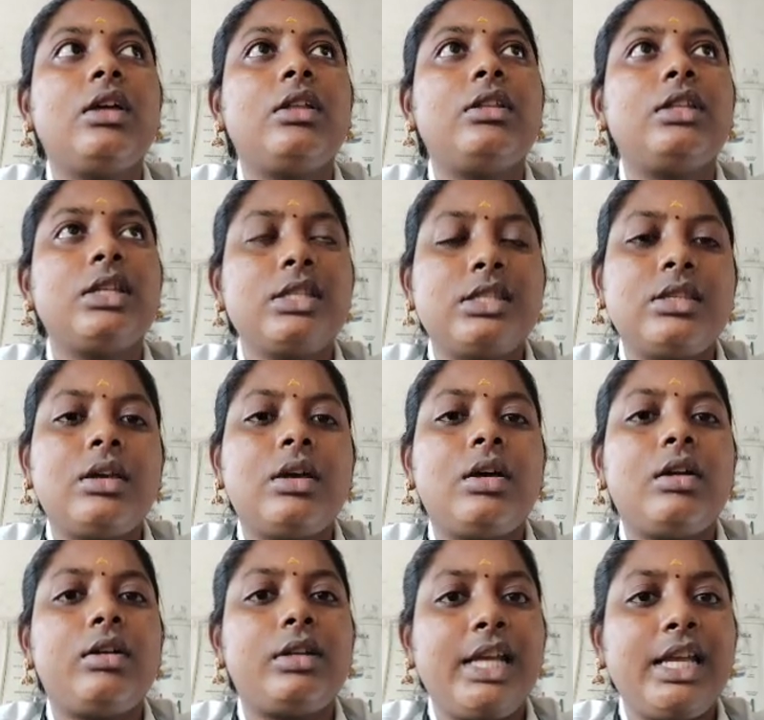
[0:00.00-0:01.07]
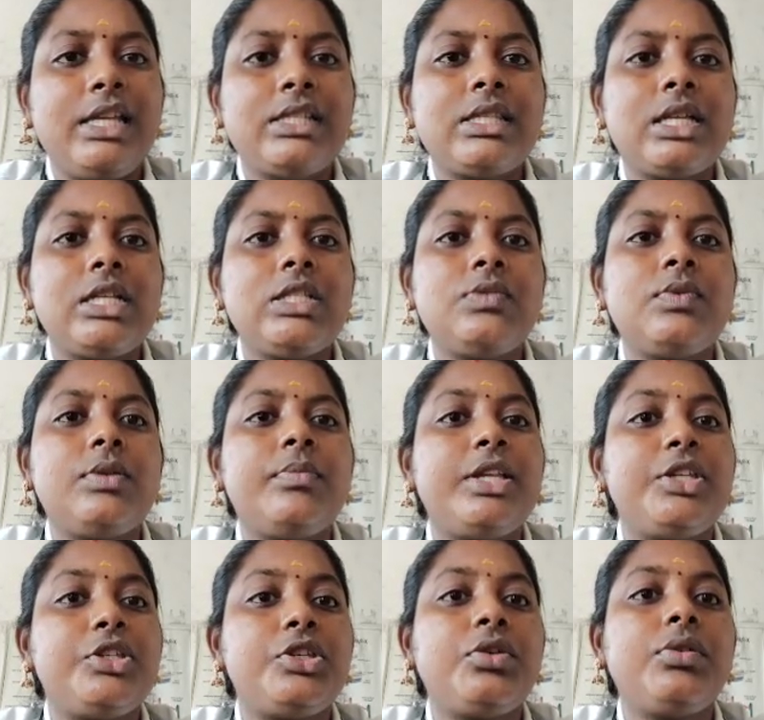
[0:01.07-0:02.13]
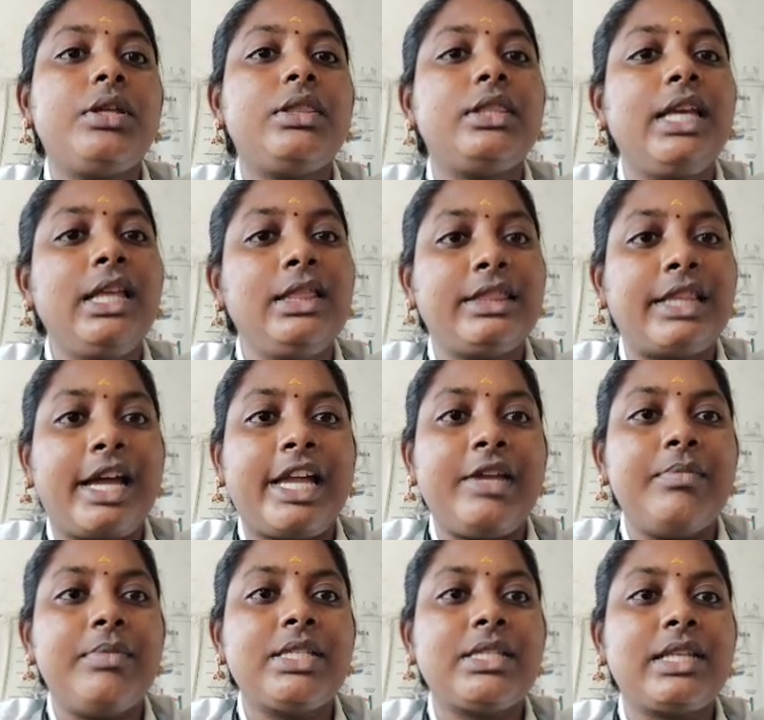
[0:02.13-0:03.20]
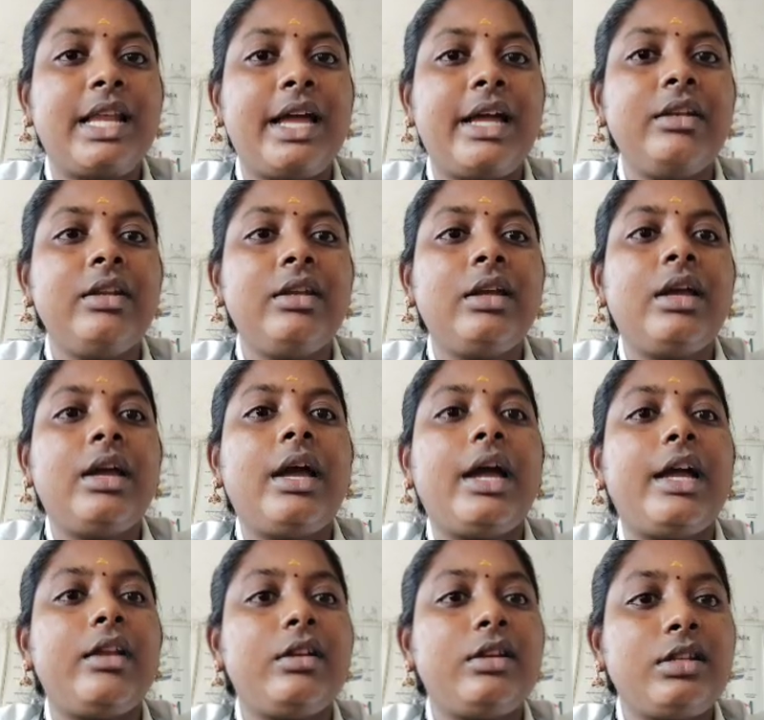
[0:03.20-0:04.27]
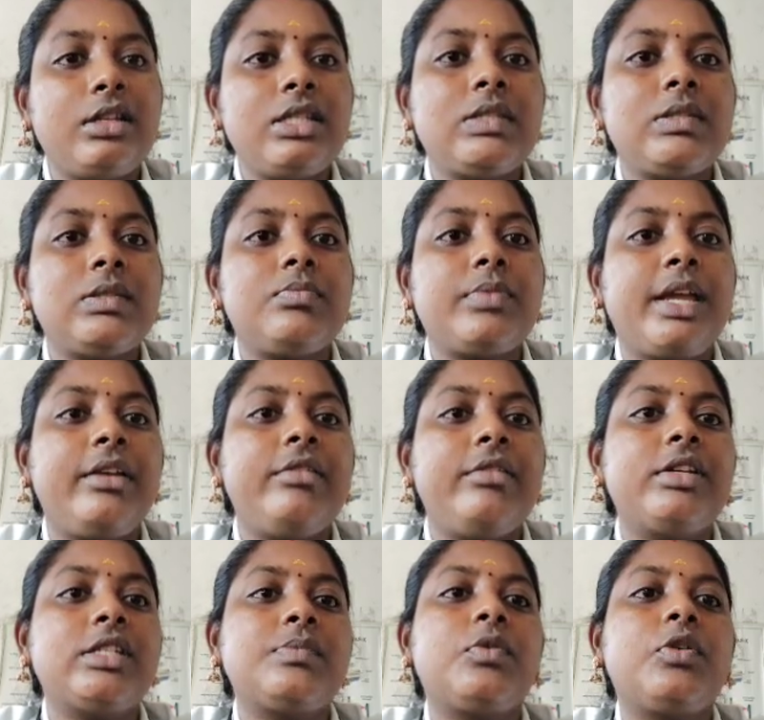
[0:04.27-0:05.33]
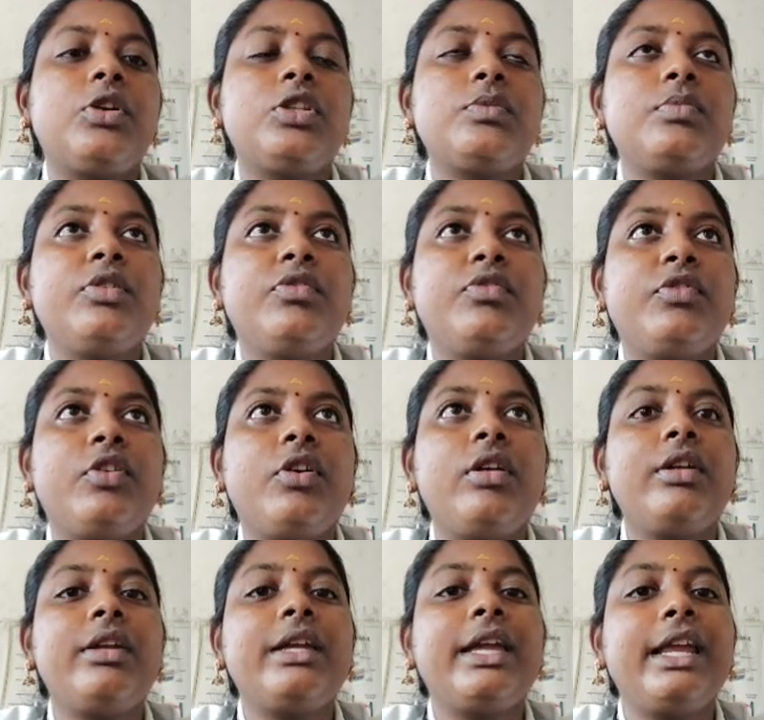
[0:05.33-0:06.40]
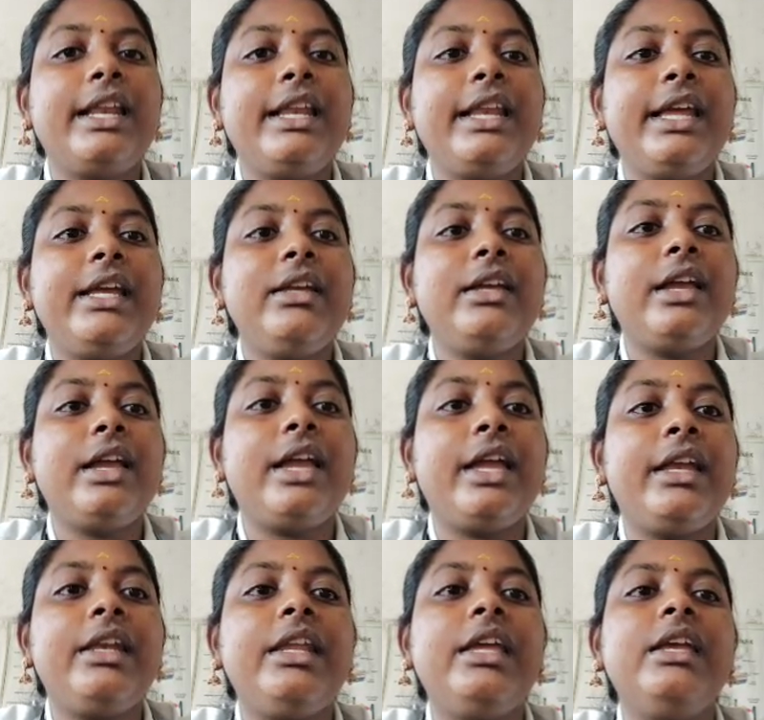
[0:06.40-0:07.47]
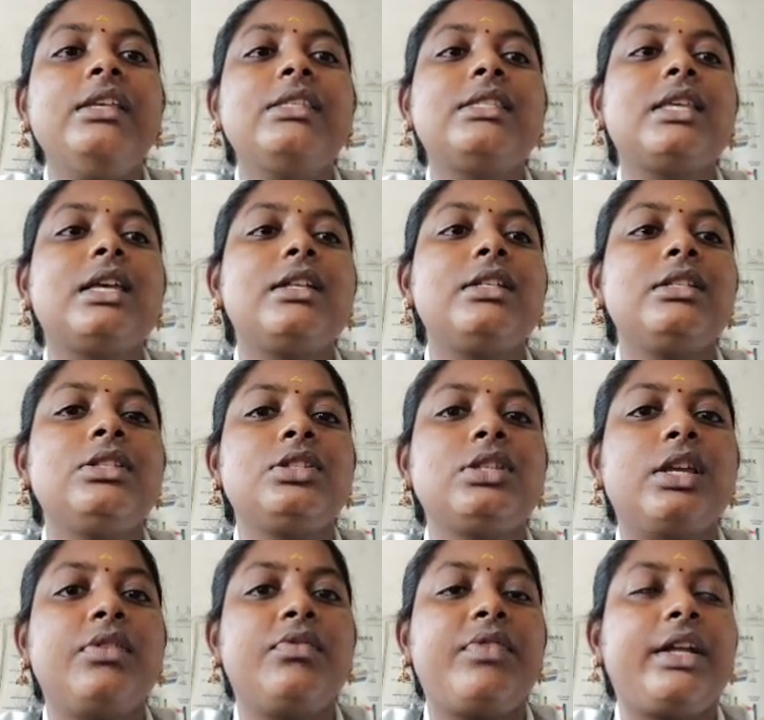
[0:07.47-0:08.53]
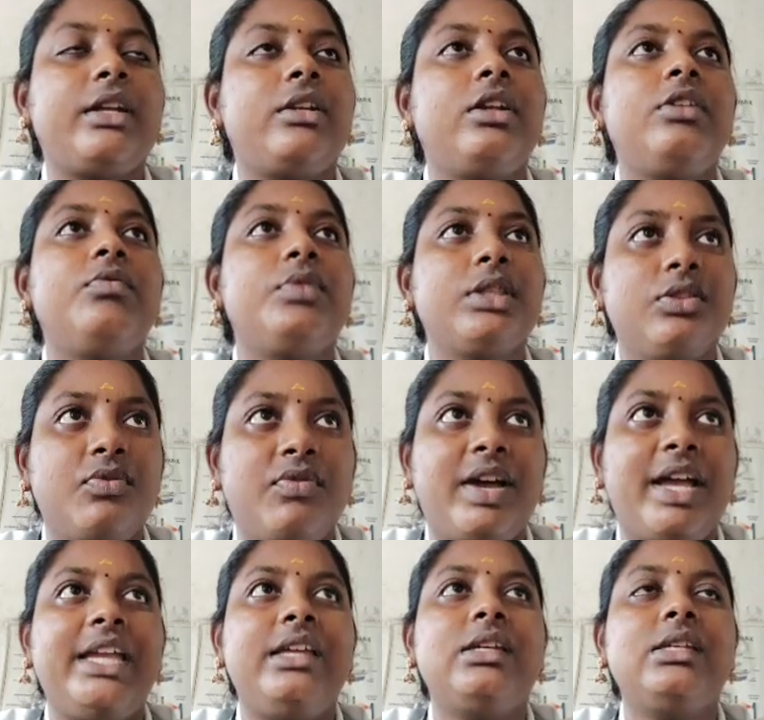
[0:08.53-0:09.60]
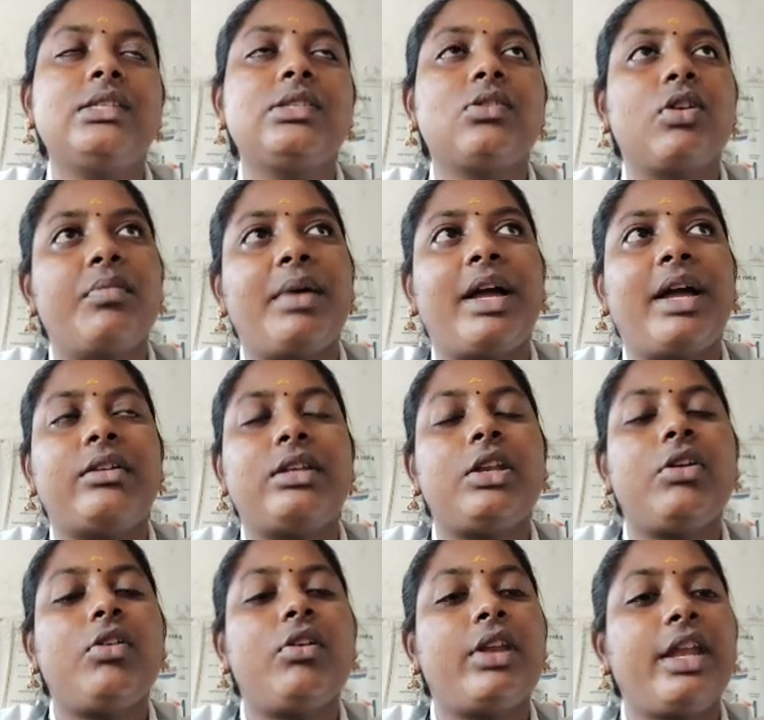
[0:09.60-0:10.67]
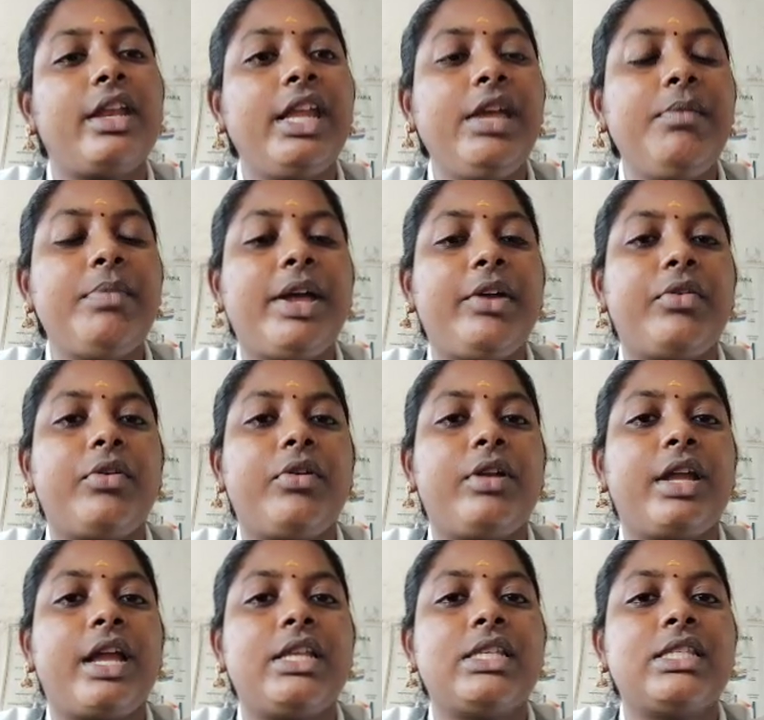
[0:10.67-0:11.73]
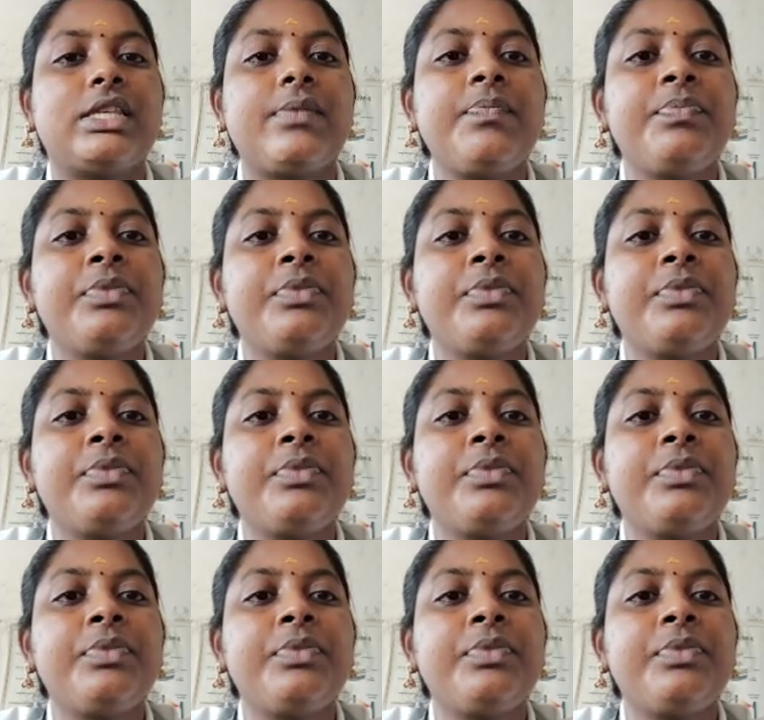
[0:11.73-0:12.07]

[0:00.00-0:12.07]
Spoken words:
this T cells will mature in the thymus gland, and it is mainly responsible for killing any cells infected with virus or bacteria or any microorganism,